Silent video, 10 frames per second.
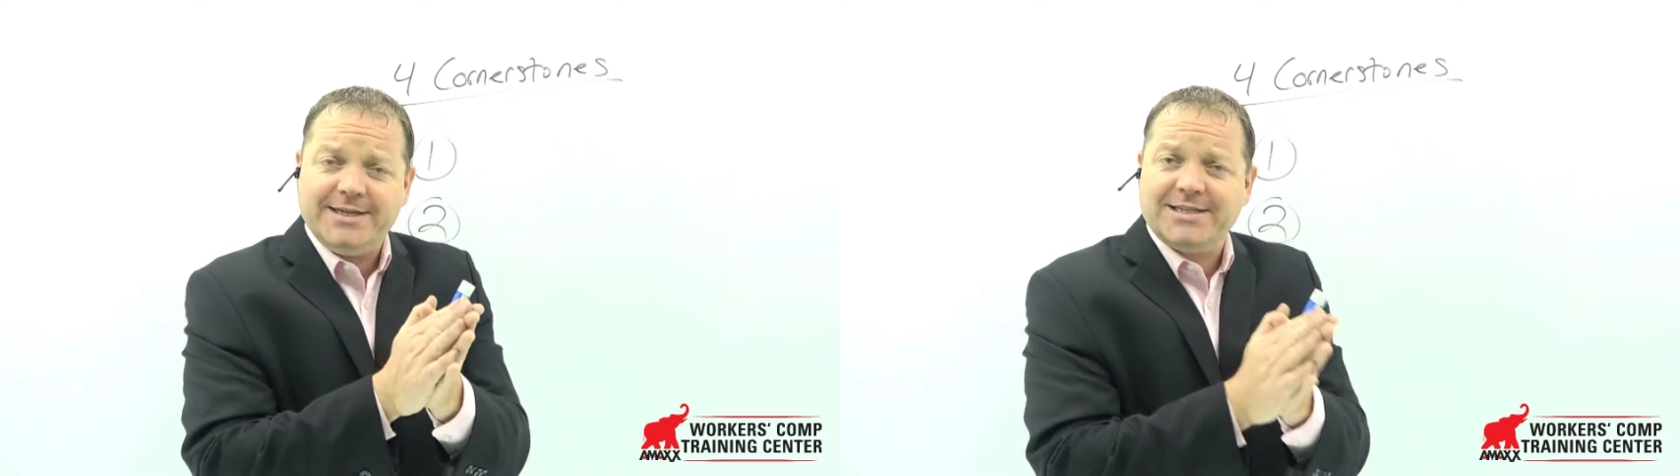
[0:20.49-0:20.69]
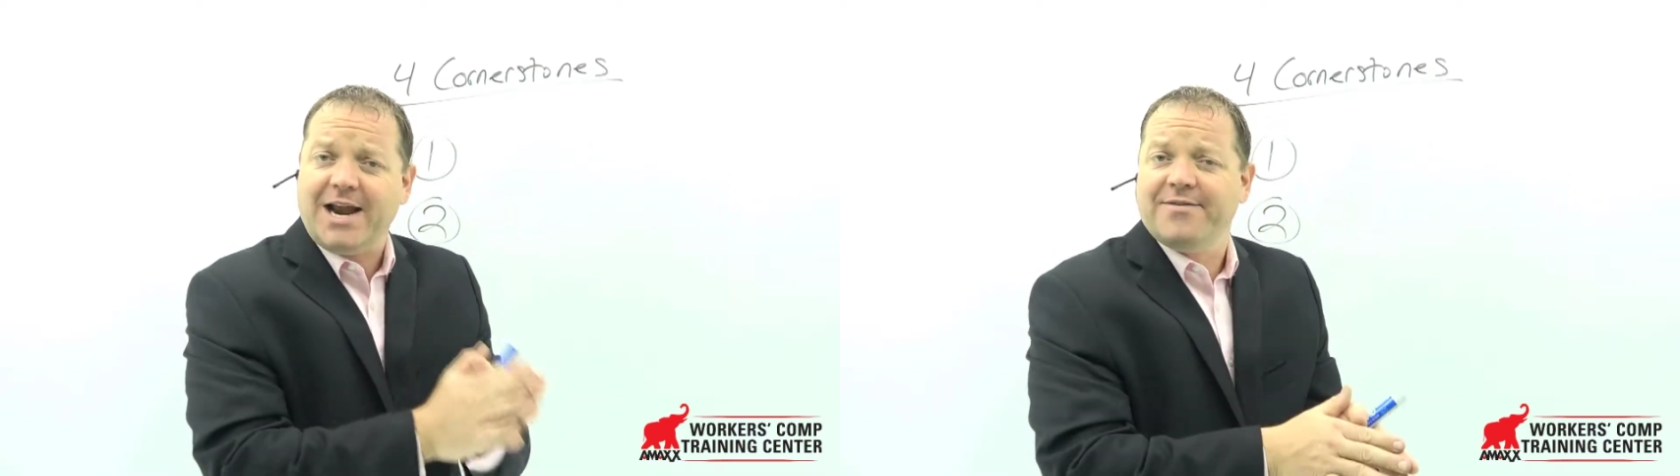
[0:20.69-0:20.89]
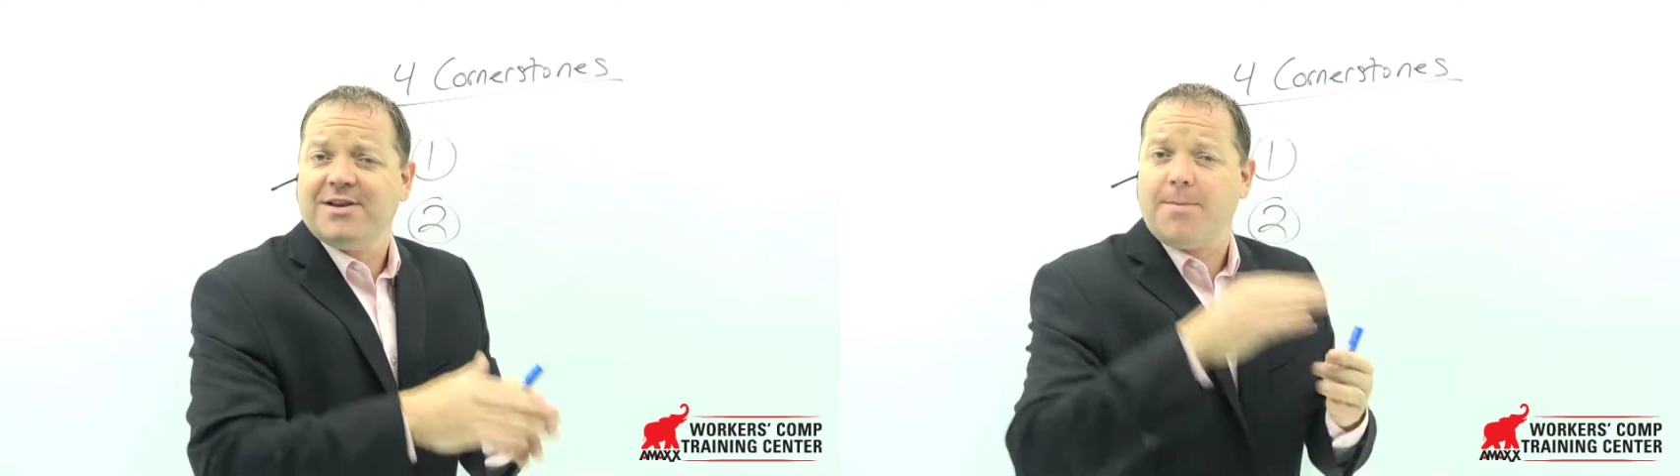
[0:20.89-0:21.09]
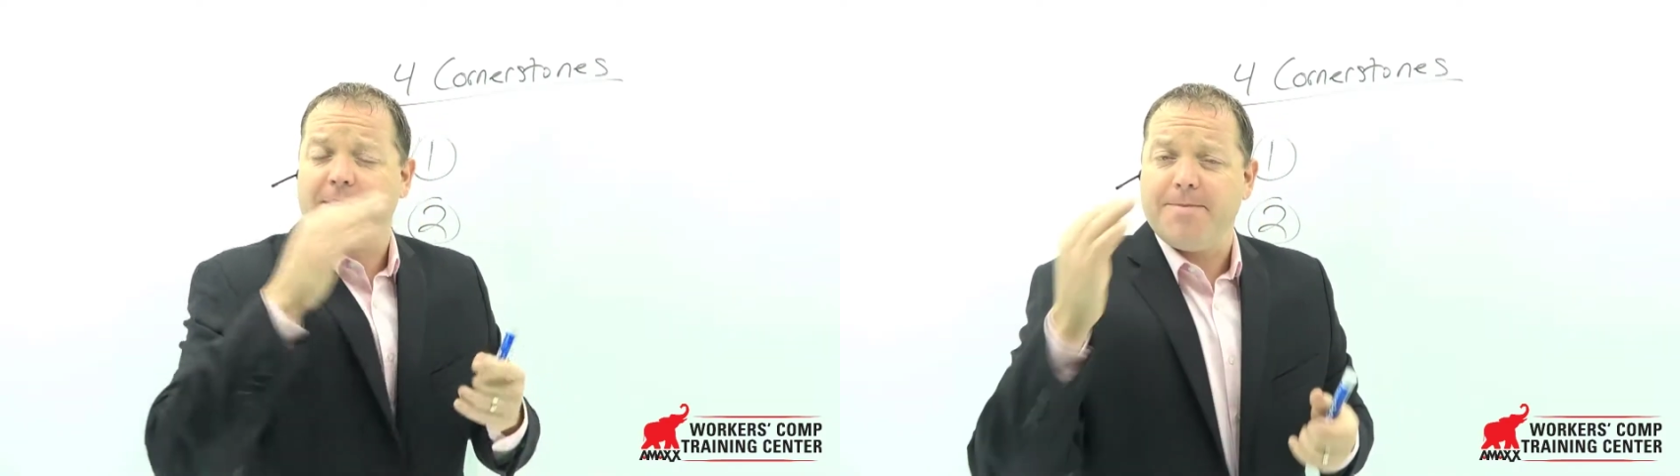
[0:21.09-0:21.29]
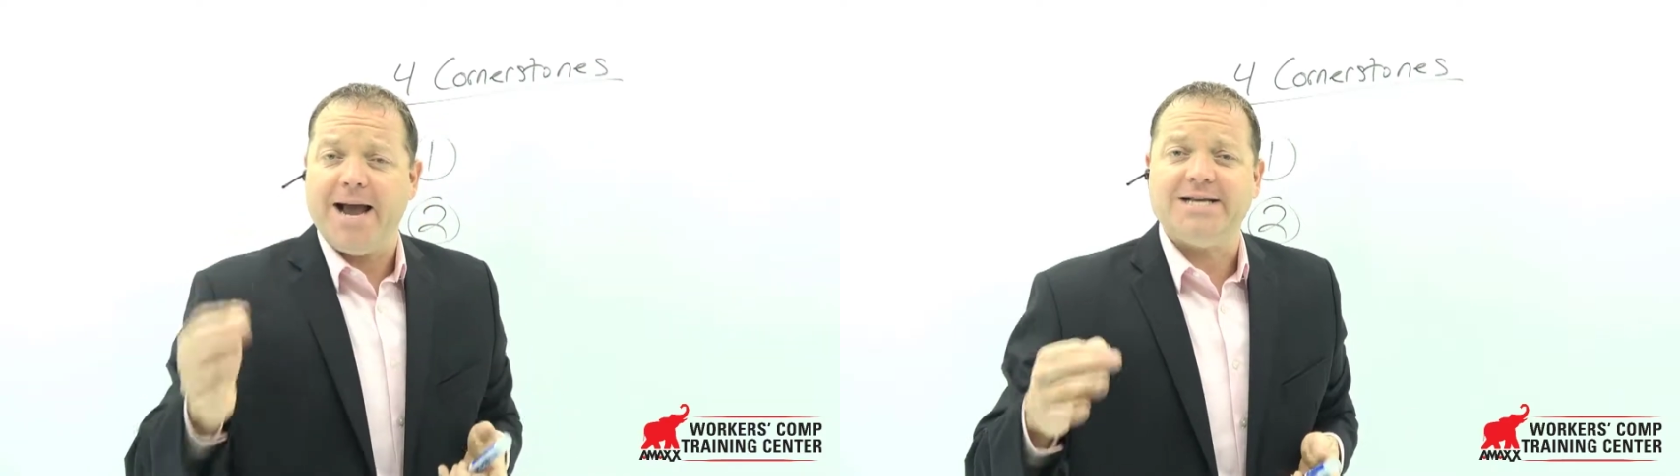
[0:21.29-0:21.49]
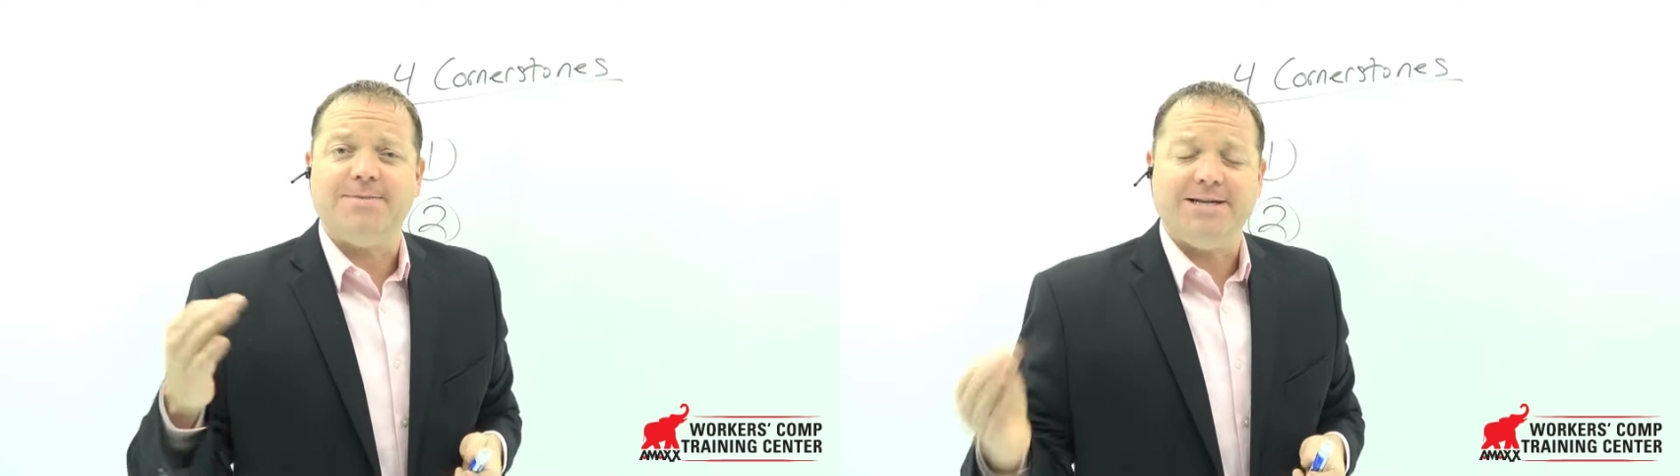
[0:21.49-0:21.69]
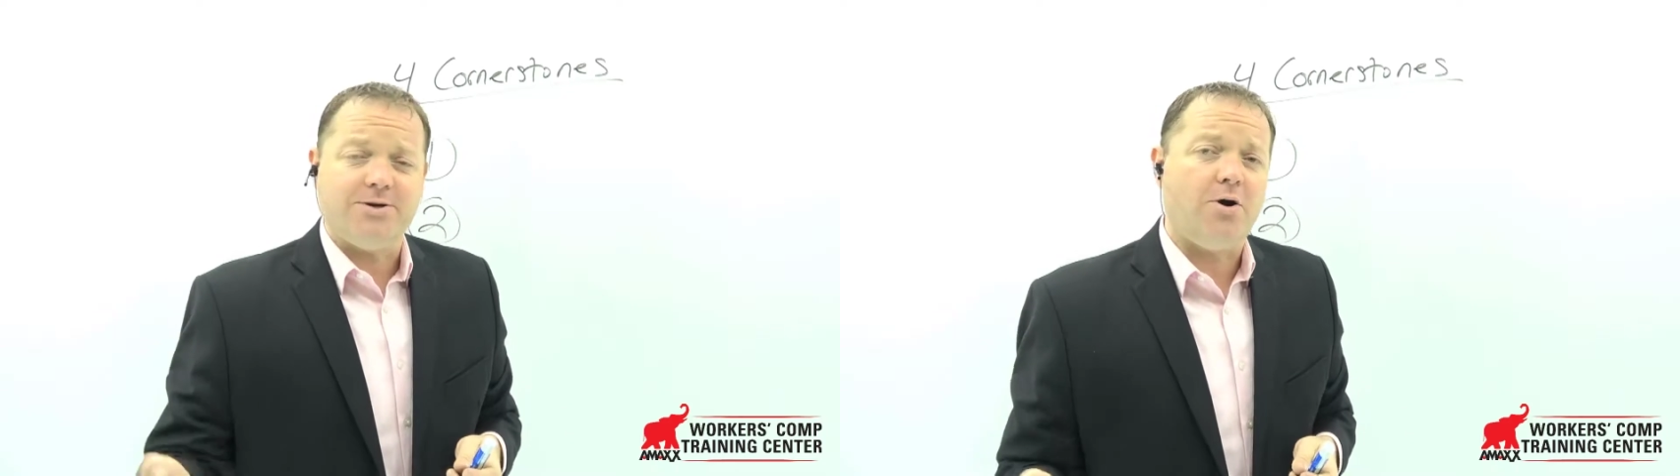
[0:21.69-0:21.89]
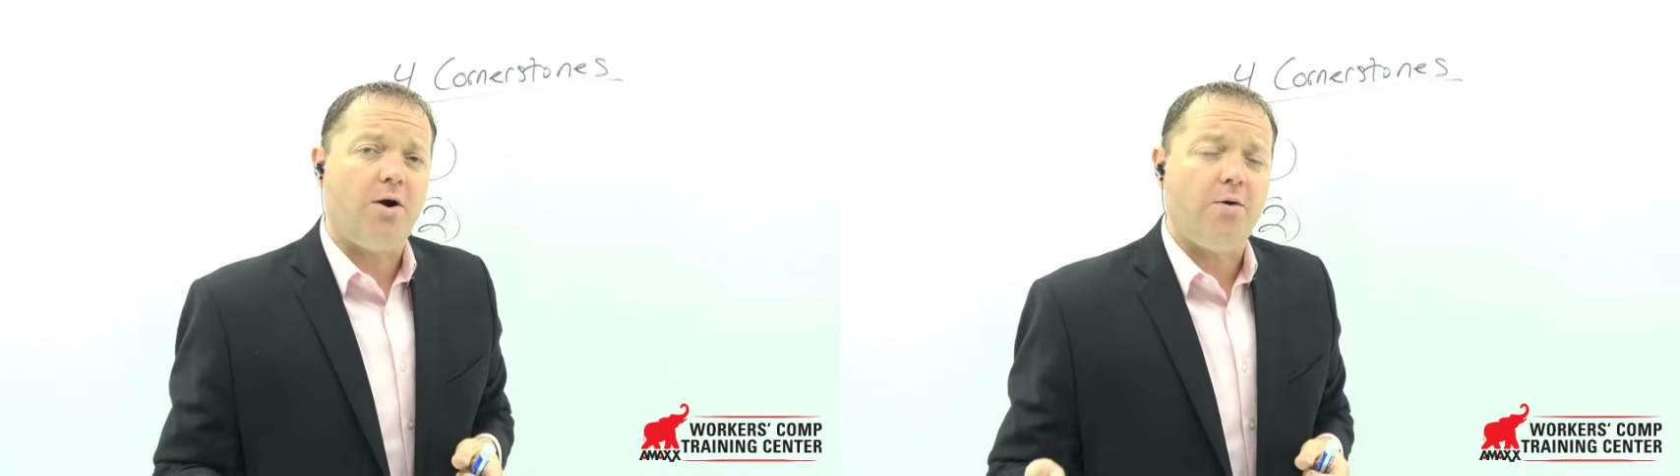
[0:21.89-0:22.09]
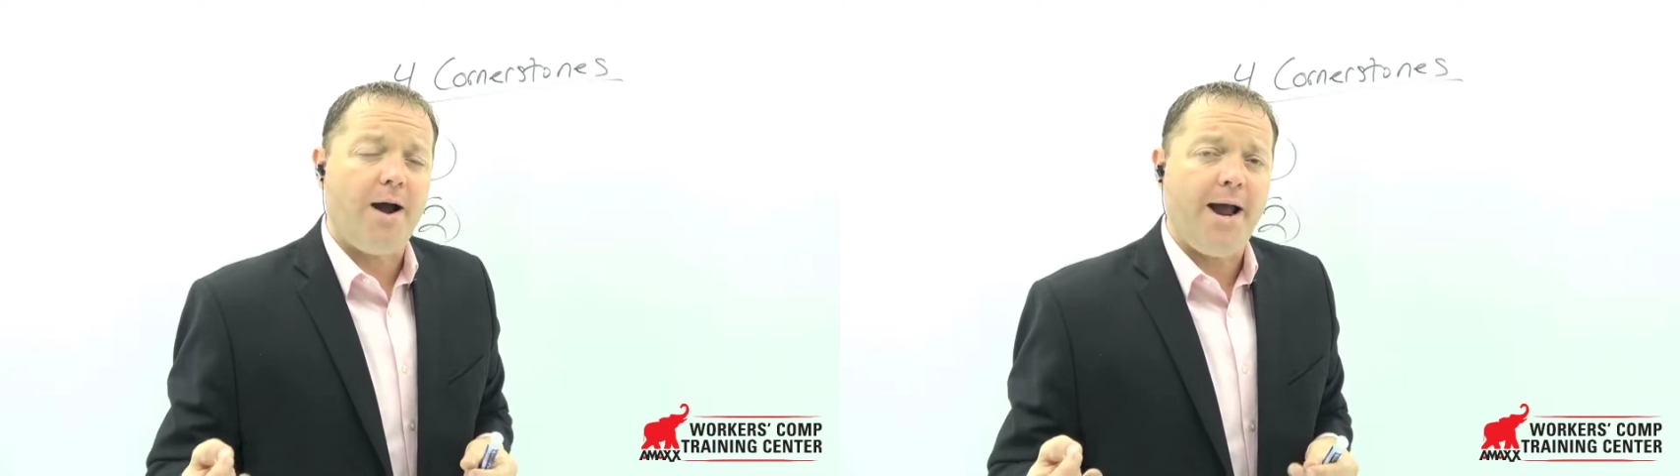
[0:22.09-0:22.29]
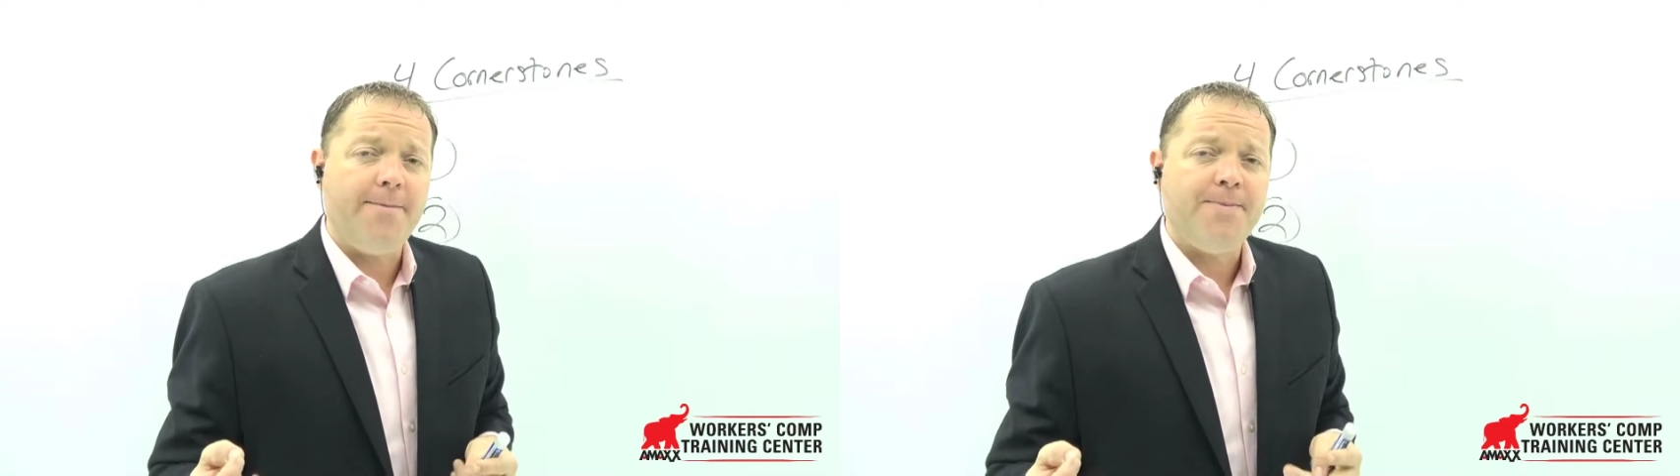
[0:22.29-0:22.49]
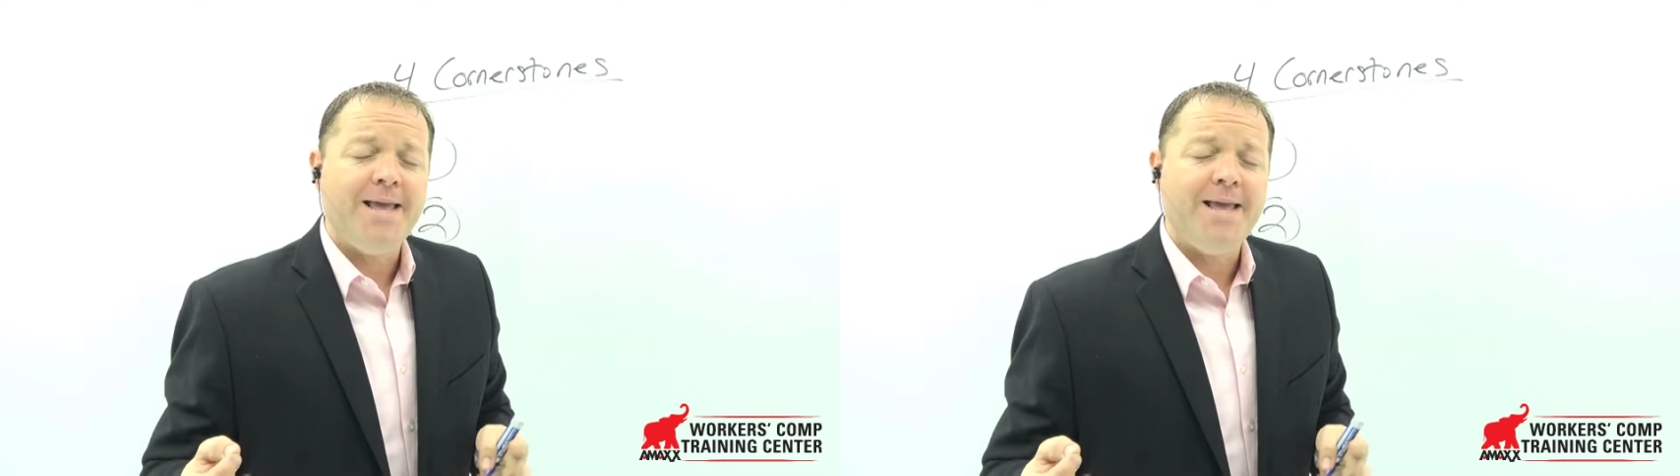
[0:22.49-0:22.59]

is how does a company maximize their ROI?